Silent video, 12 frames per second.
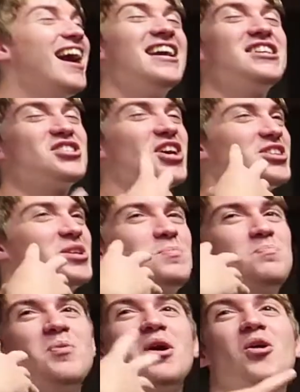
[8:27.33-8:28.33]
He's got
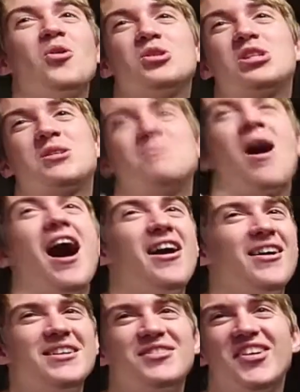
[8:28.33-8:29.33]
this big old
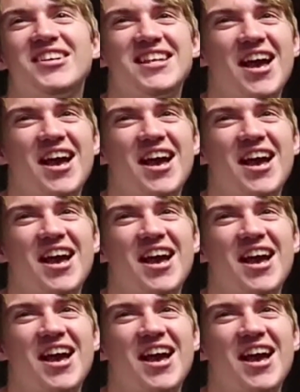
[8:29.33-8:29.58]
smile on his face